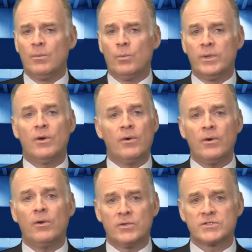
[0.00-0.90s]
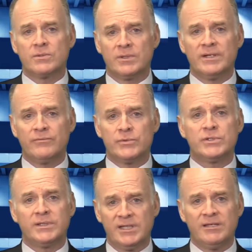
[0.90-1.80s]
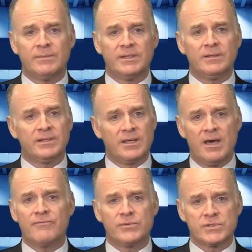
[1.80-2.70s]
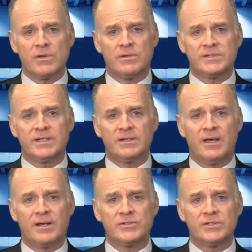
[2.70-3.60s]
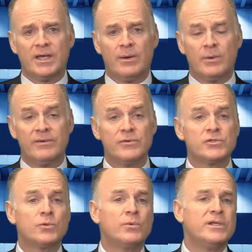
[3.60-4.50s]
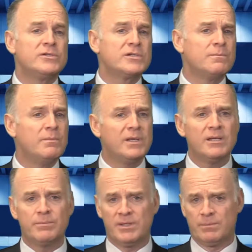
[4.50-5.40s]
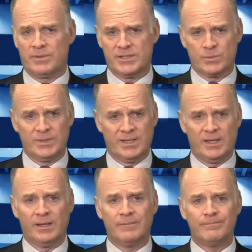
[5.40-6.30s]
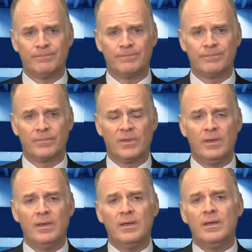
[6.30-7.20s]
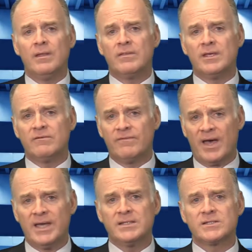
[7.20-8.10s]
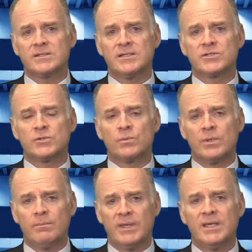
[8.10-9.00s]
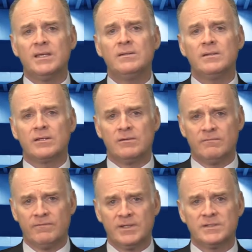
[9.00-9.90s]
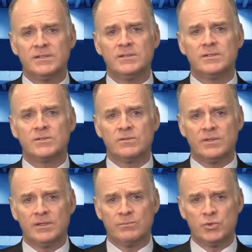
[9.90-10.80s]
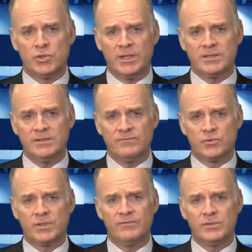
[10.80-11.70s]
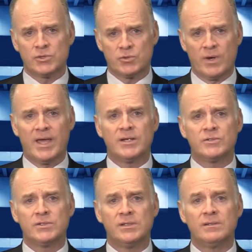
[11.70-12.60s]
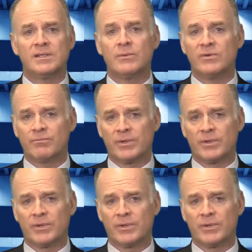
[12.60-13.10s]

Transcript: We are also leveraging email and conference call technology, however, to reach as many people as we can. The advice is to remain convicted to the objective-driven strategy that we've